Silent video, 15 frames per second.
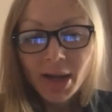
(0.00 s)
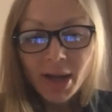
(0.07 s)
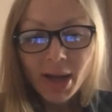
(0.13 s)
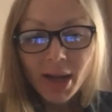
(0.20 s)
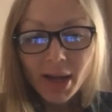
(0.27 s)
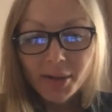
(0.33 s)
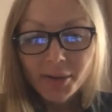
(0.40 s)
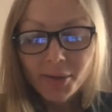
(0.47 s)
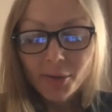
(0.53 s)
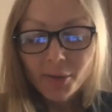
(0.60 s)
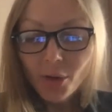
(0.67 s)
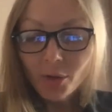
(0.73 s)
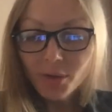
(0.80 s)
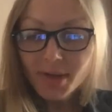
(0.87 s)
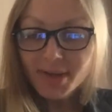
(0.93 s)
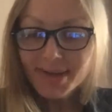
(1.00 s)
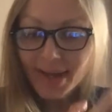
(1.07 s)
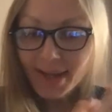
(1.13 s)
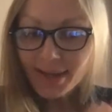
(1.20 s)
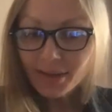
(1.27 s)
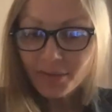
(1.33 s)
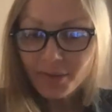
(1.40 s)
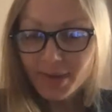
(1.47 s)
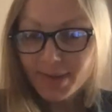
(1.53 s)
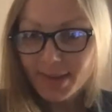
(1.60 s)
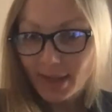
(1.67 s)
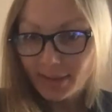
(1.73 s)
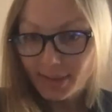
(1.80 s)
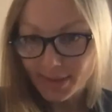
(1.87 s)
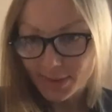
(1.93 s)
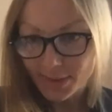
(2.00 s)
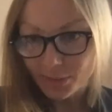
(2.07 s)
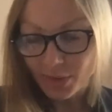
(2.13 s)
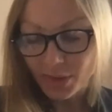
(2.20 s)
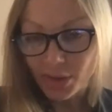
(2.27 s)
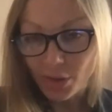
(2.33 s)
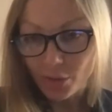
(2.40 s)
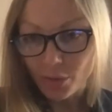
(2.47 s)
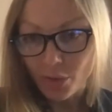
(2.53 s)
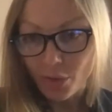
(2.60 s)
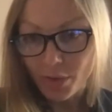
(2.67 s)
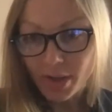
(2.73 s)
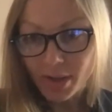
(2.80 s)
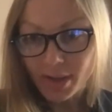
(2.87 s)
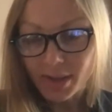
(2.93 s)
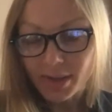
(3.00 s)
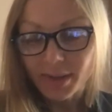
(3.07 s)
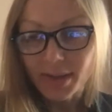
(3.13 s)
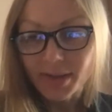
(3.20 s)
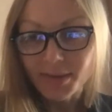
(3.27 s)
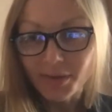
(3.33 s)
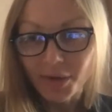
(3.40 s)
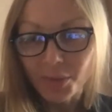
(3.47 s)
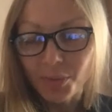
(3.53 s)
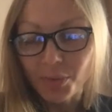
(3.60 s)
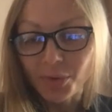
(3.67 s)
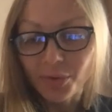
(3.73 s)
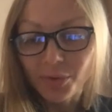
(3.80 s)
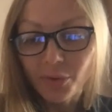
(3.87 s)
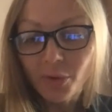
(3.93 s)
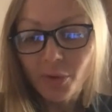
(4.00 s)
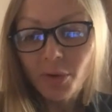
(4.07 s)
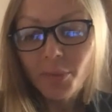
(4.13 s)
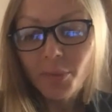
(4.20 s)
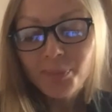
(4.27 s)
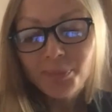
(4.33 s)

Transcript: And on the scientific side, this is already ongoing, and that's very beautiful.